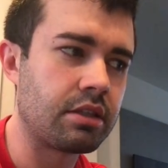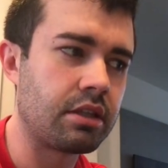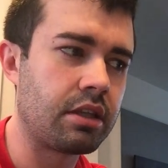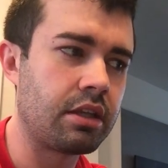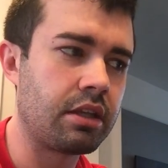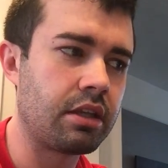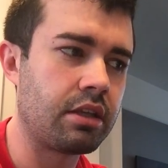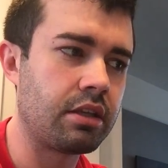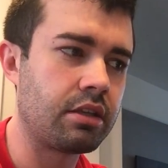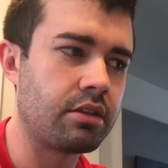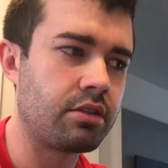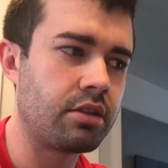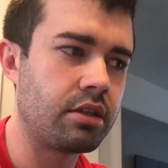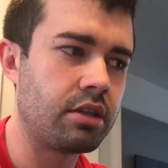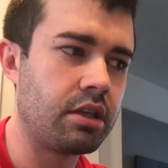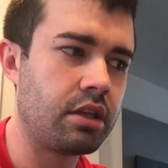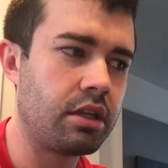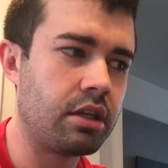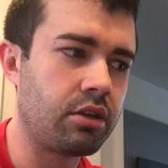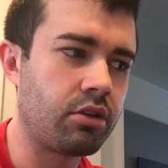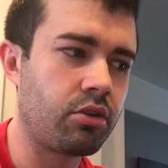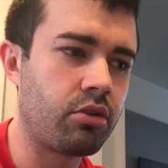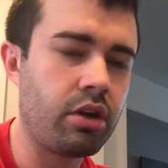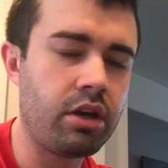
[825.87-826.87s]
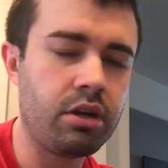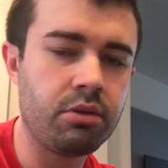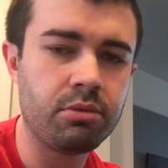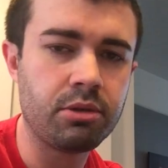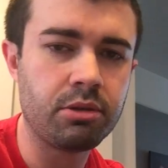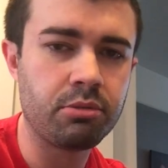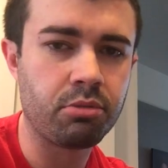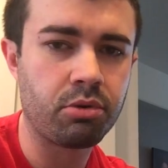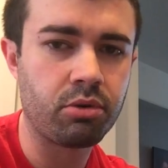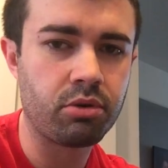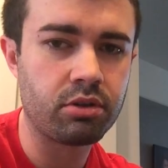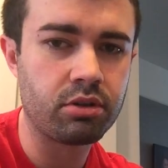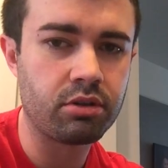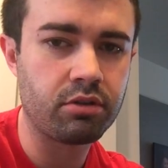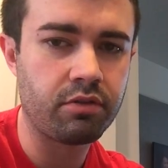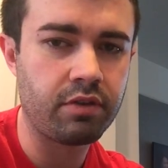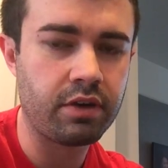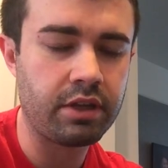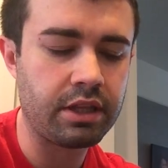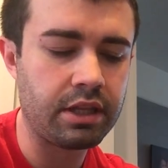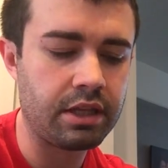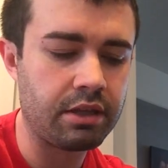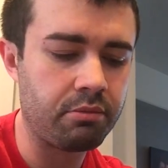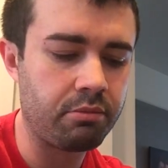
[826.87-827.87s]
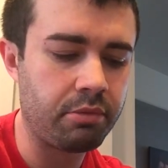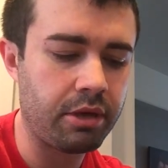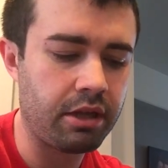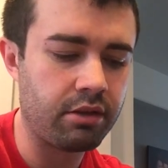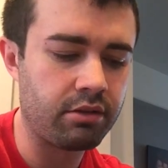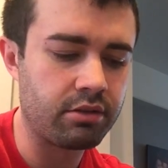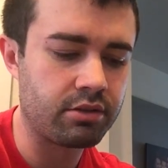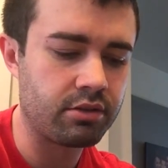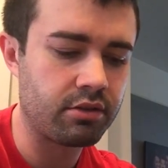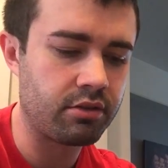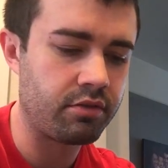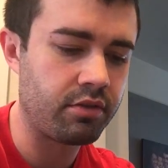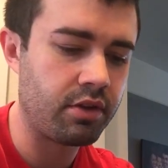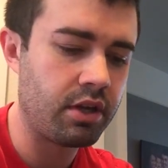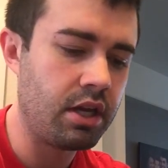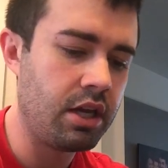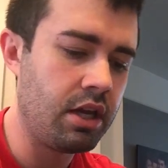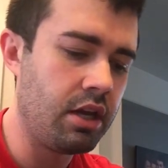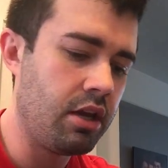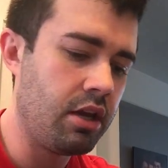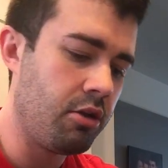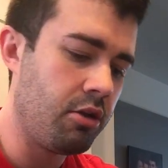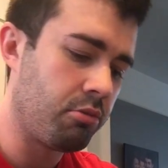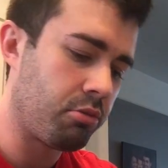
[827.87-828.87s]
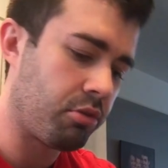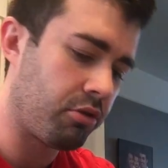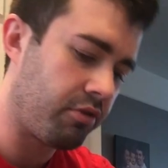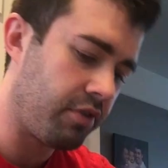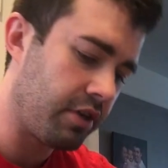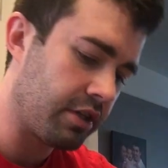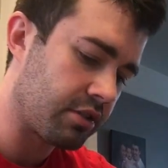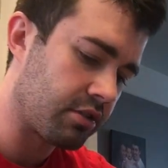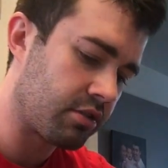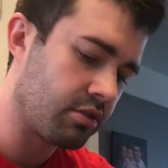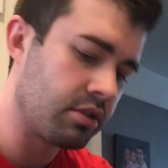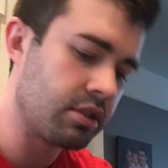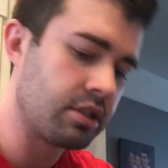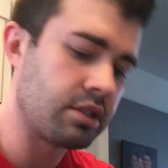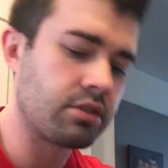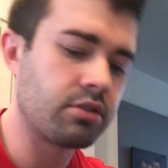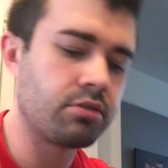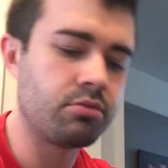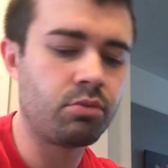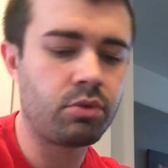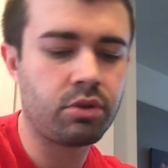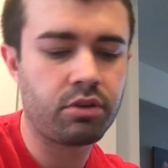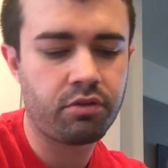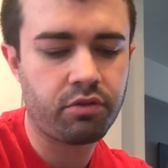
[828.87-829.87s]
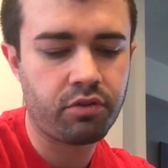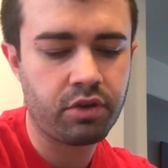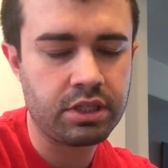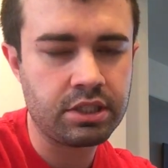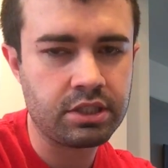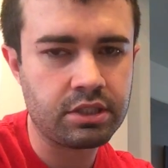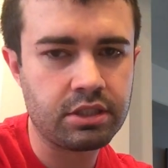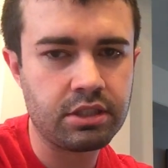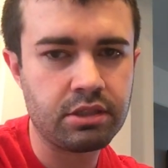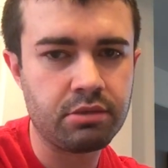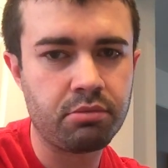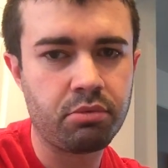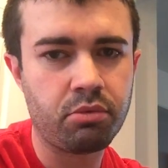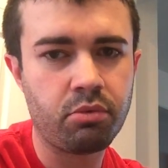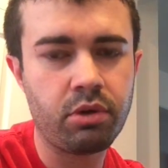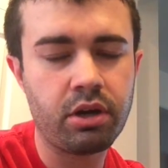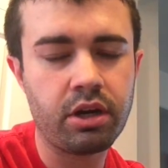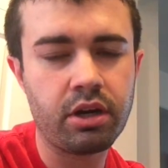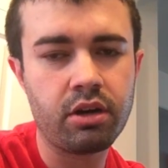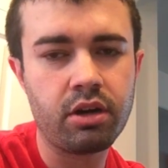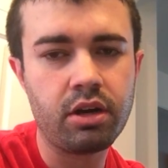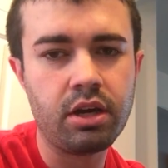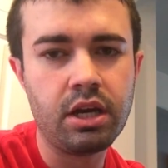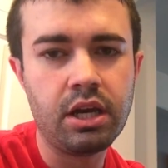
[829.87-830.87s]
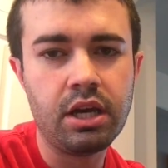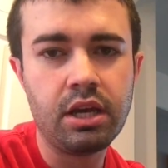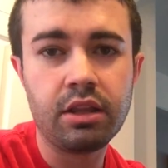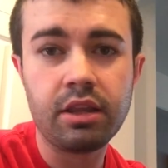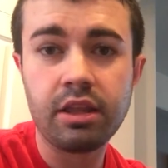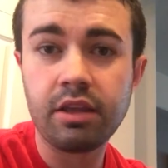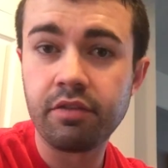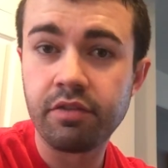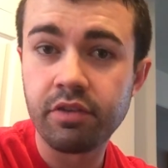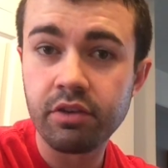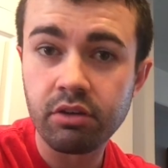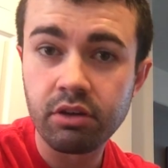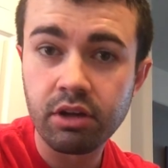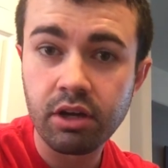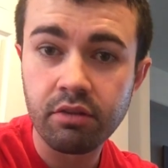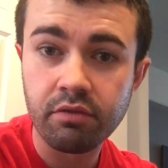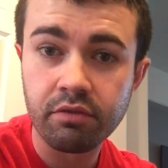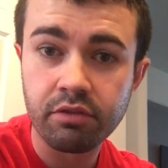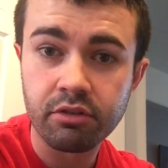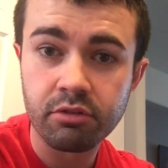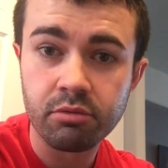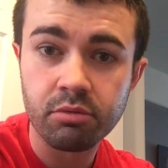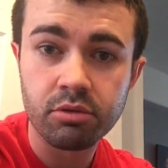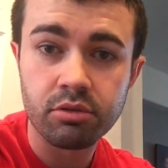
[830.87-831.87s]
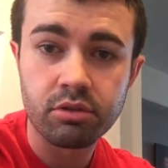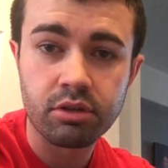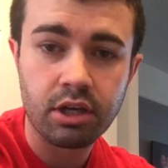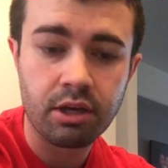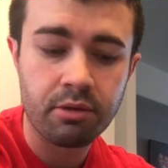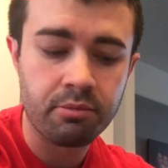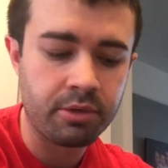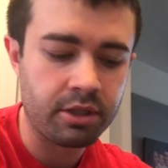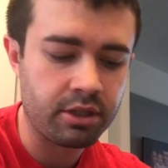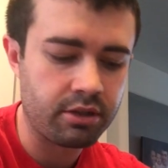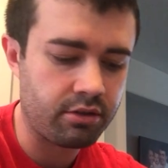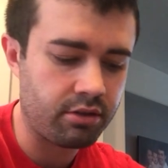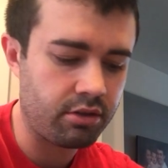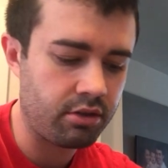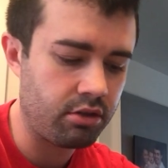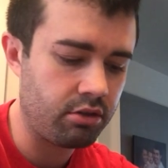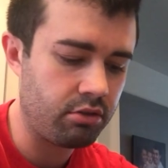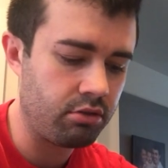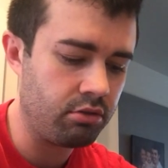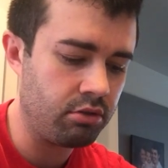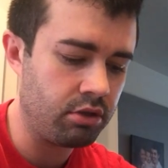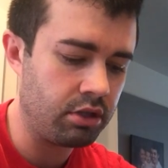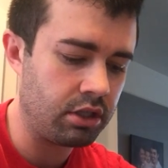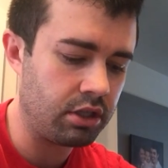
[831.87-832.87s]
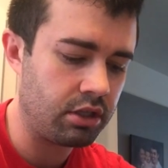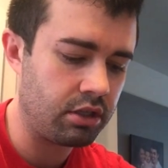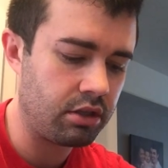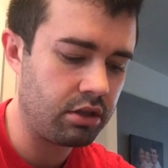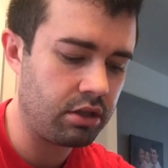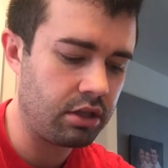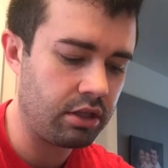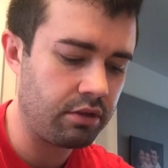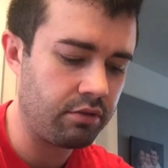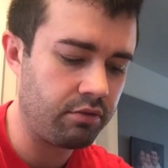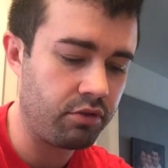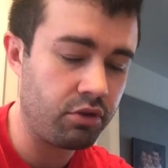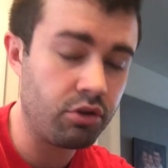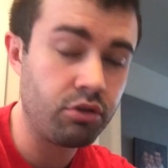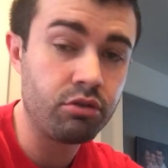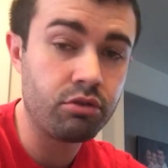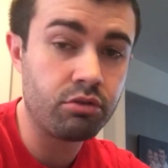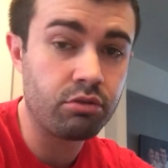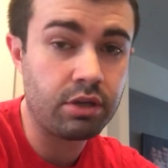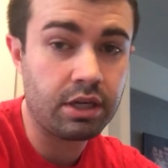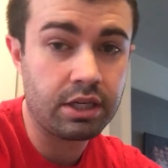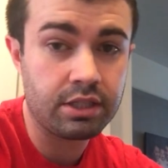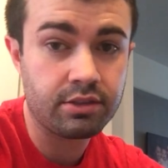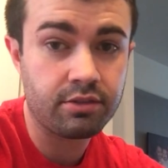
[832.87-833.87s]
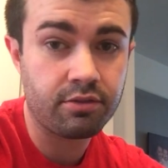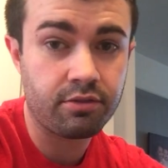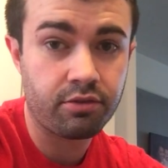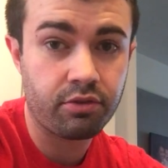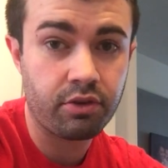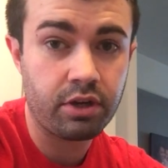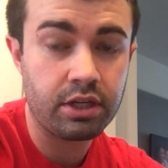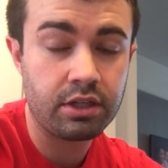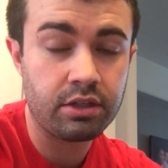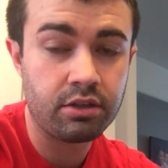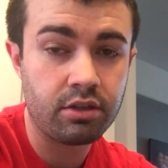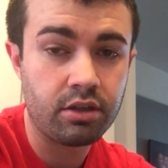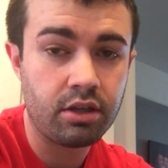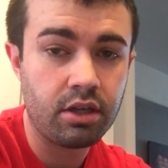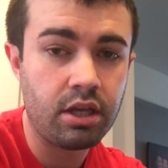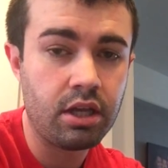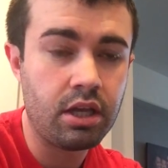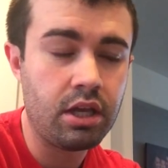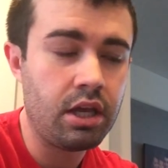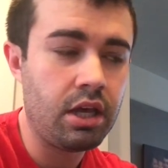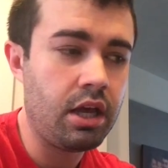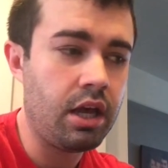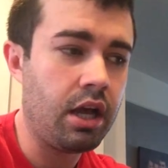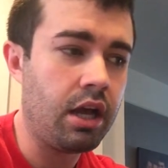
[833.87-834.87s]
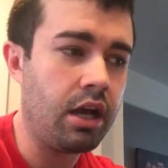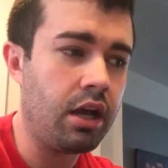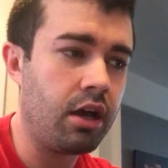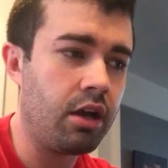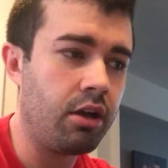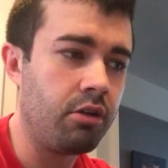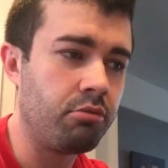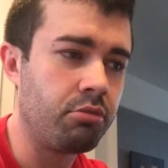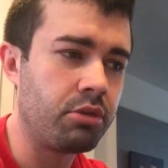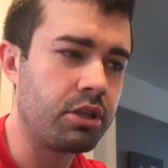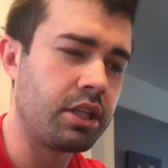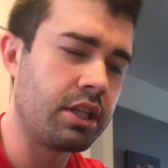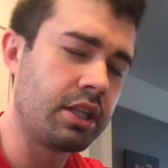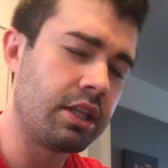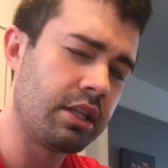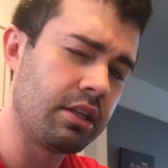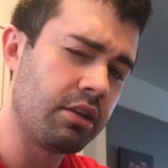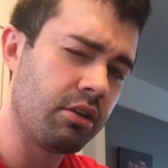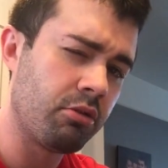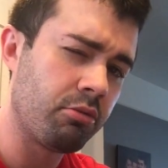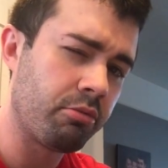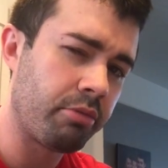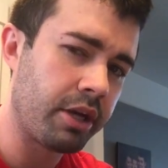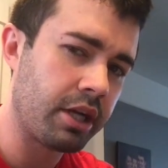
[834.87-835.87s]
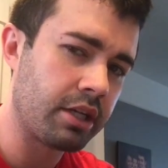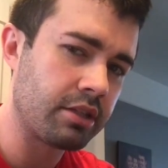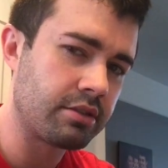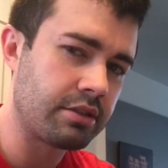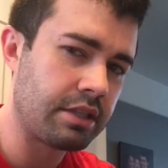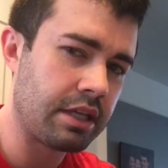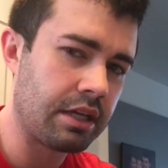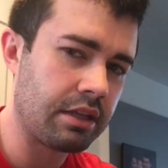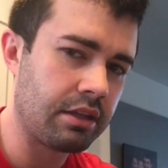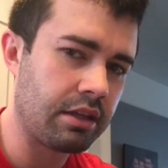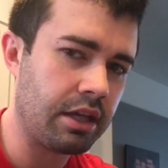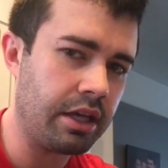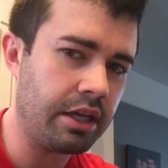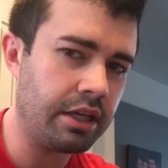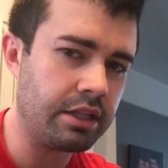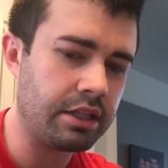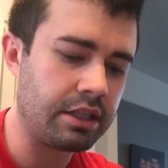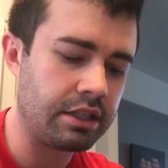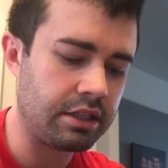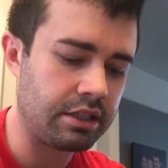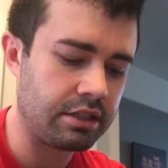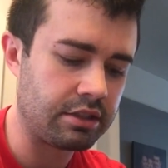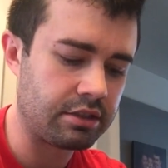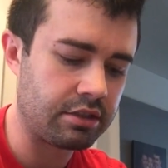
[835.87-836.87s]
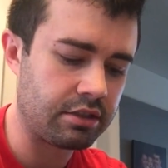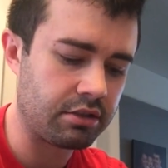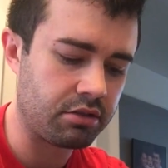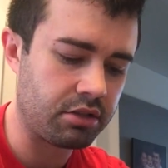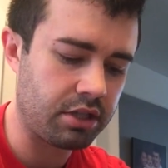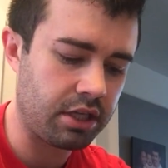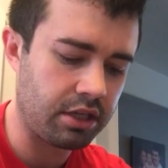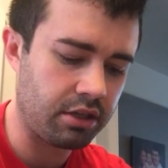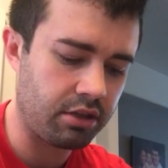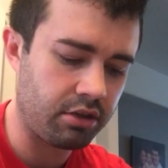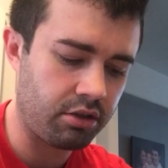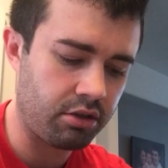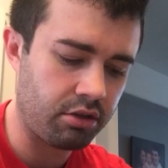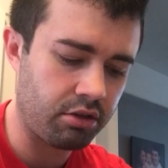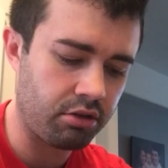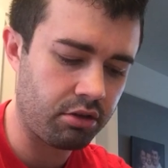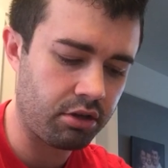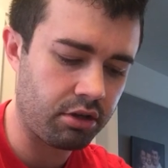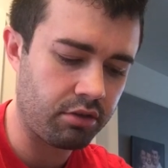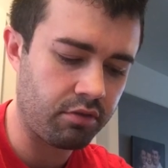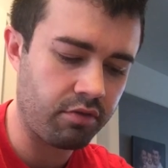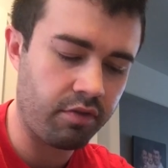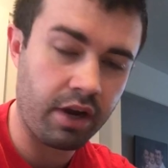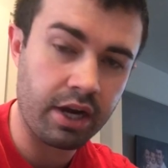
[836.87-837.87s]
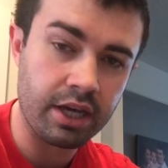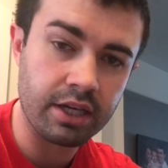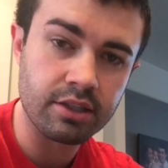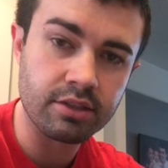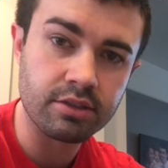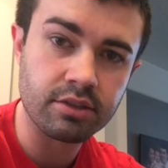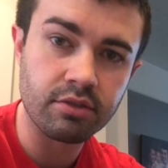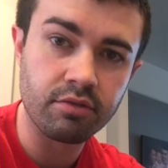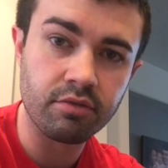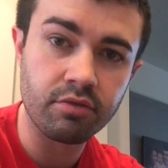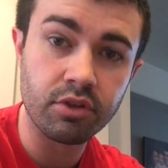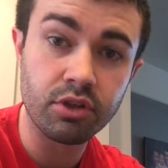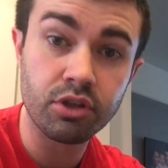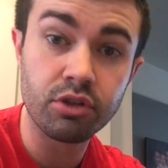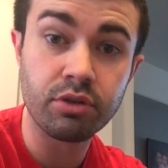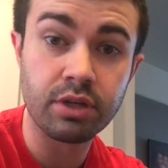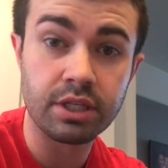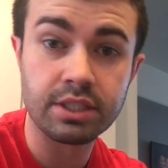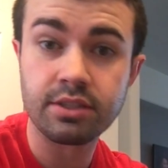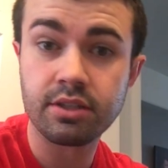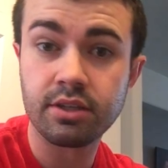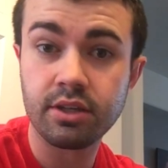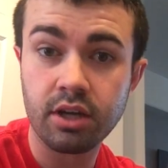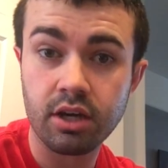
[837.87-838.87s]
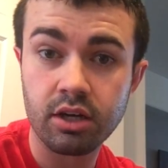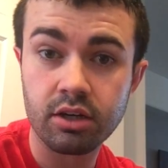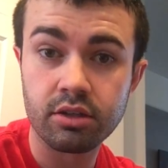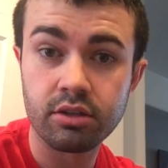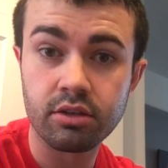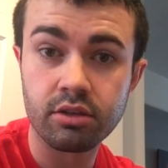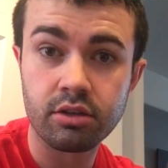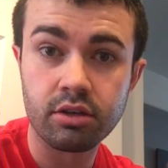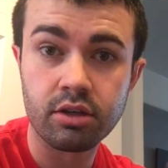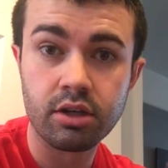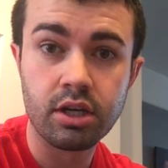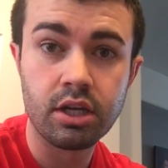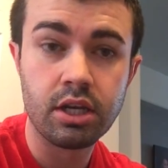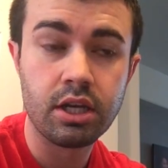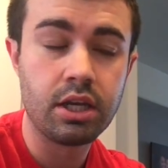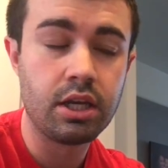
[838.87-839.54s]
I think it's incredibly important to find that balance of professionalism with friendship, where they feel comfortable coming to you and they view you as a friend, but that they don't pass that line, that they still take your advice and view you as a doctor.